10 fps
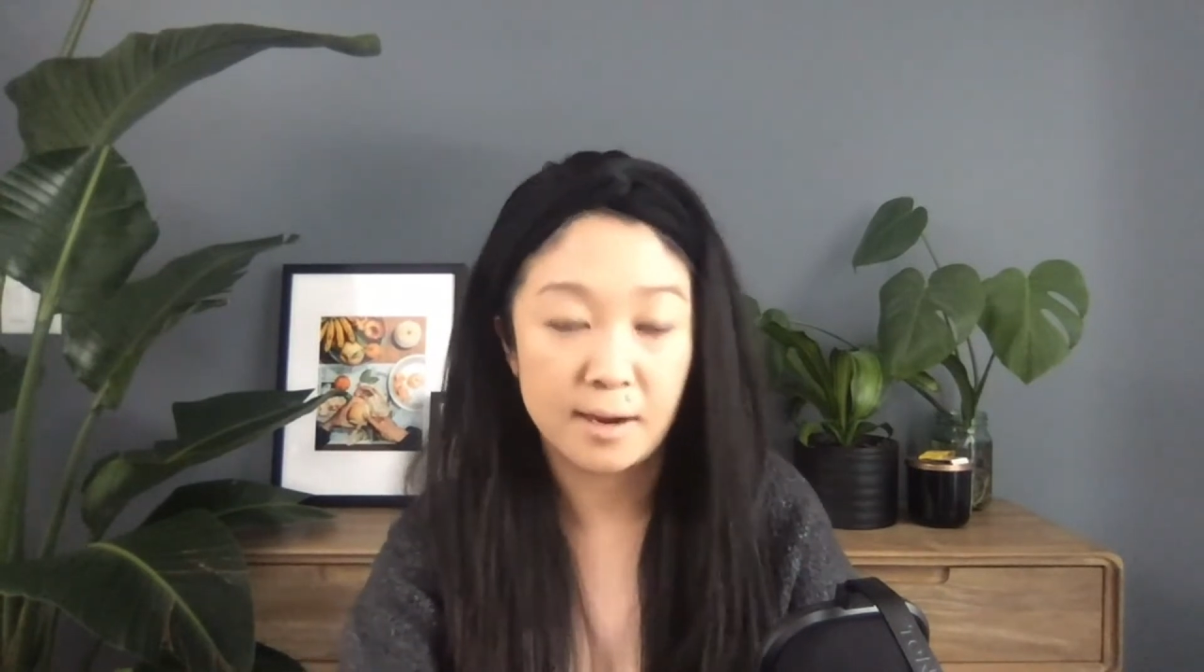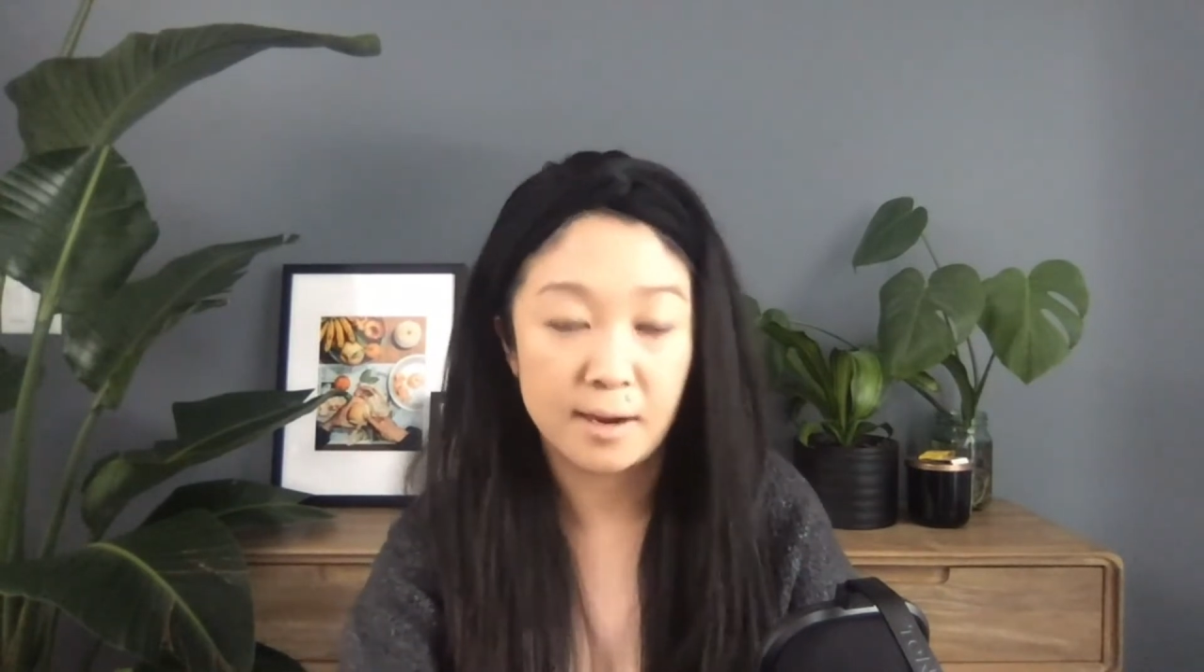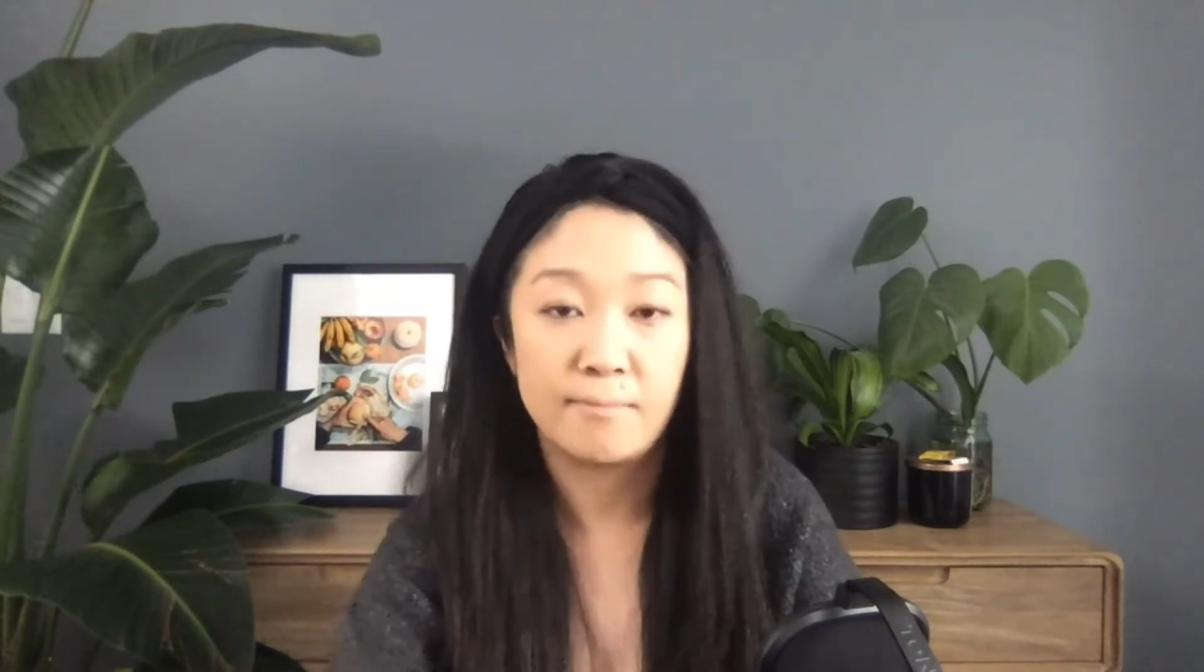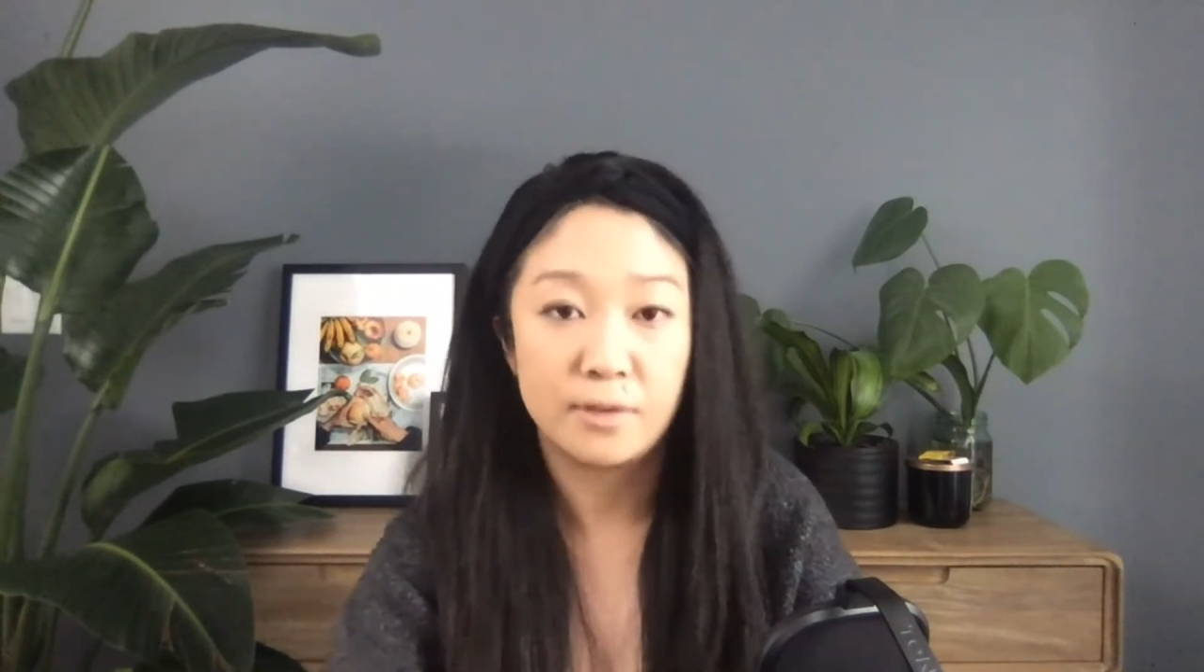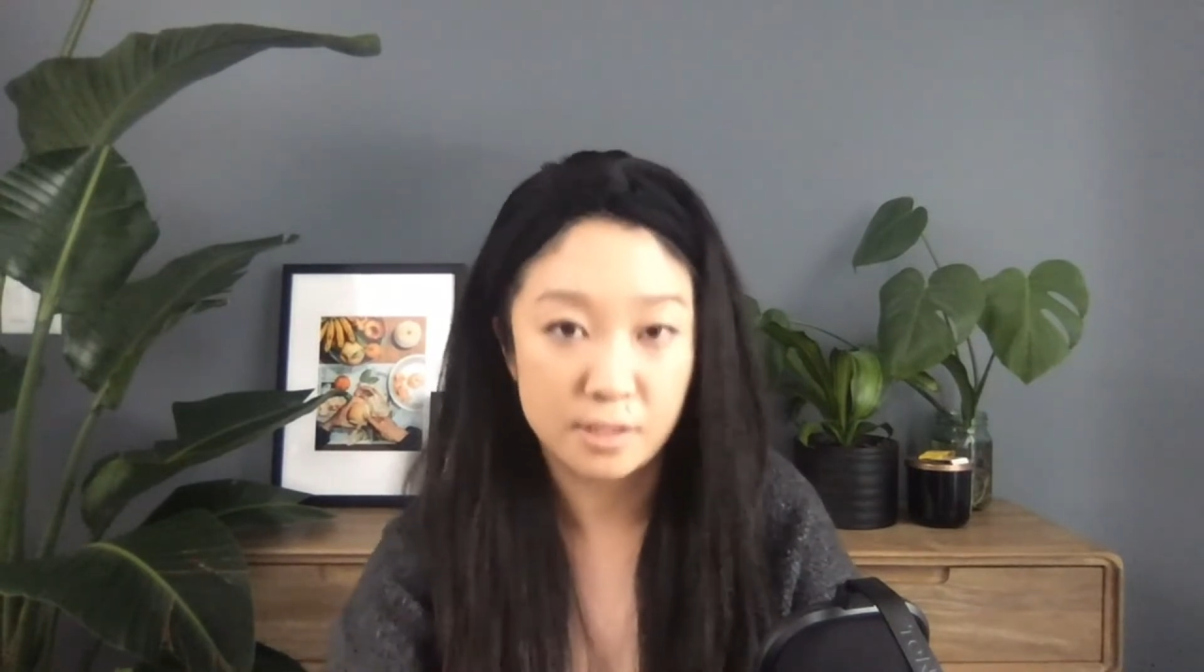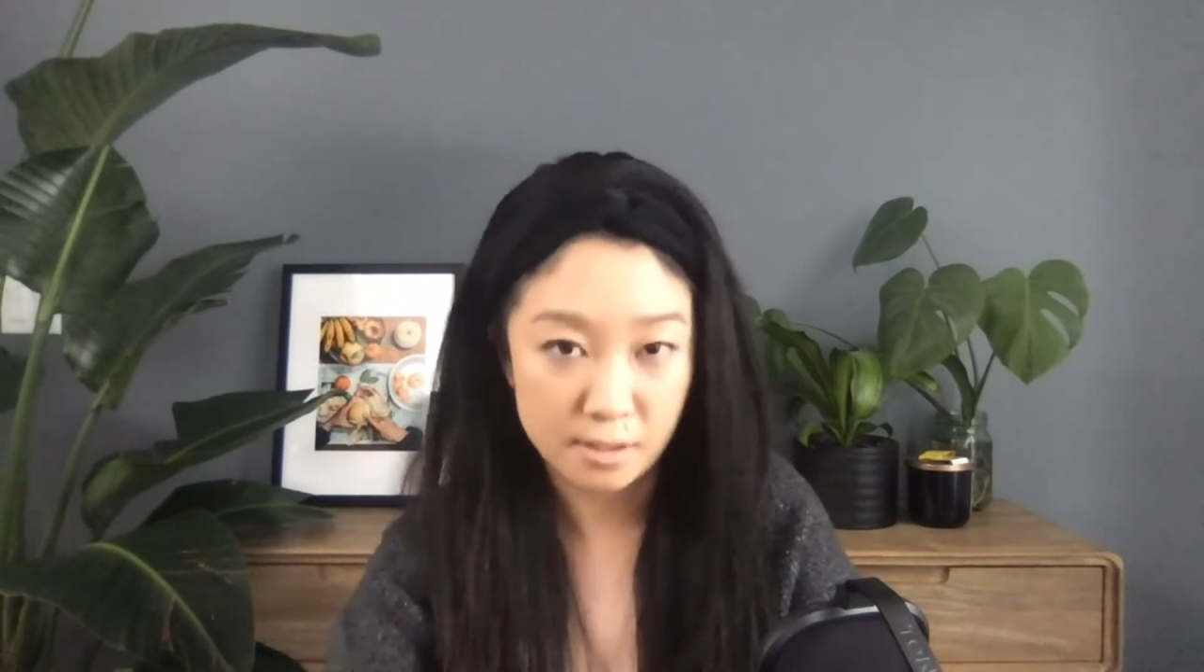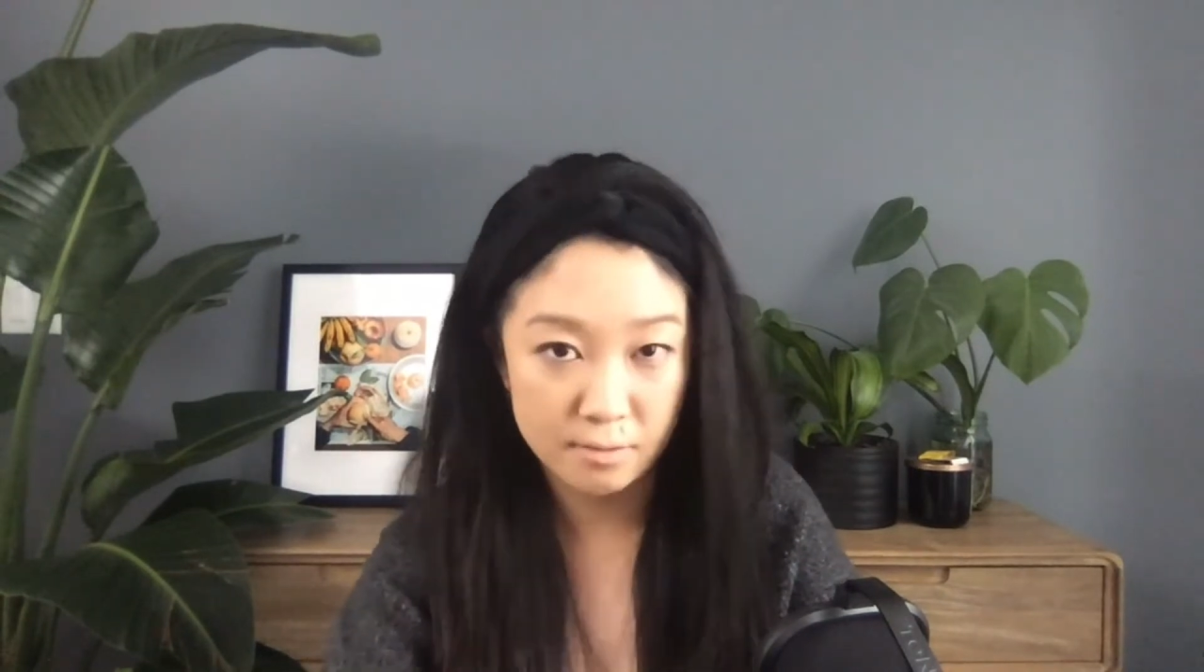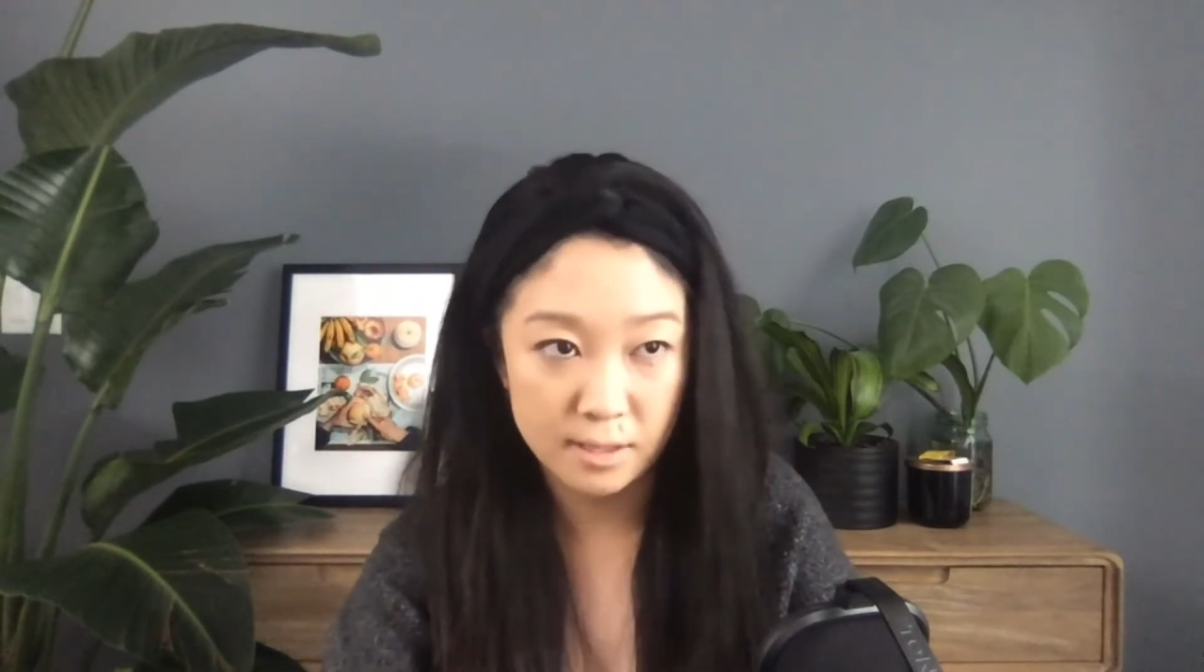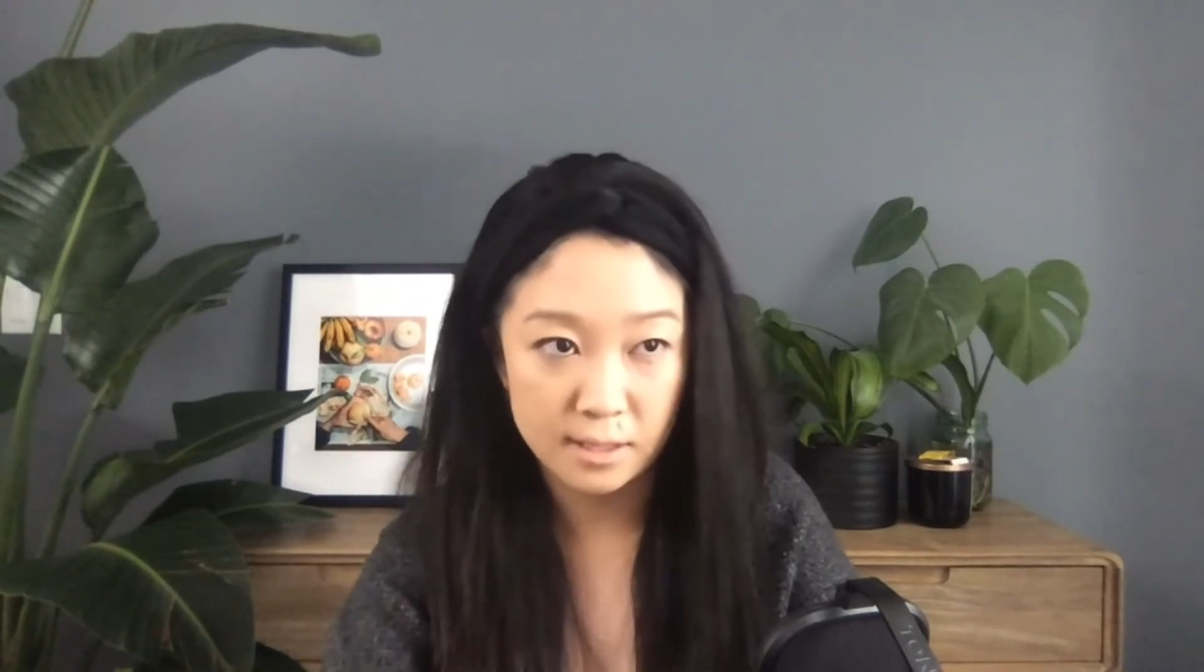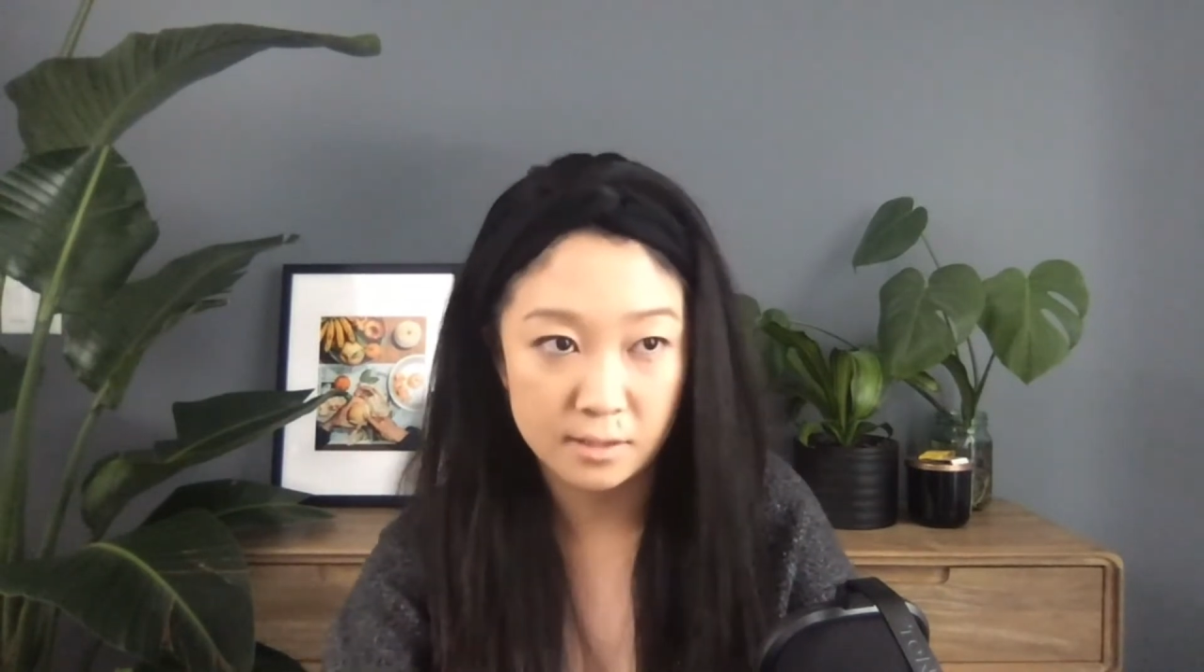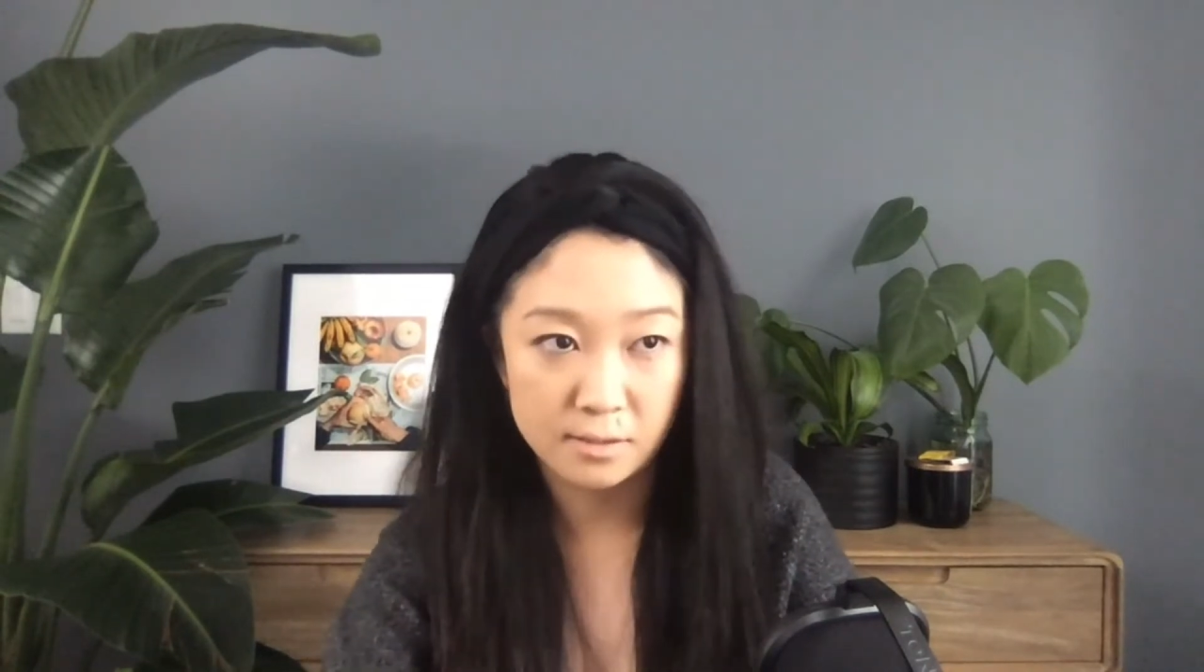comfort zone and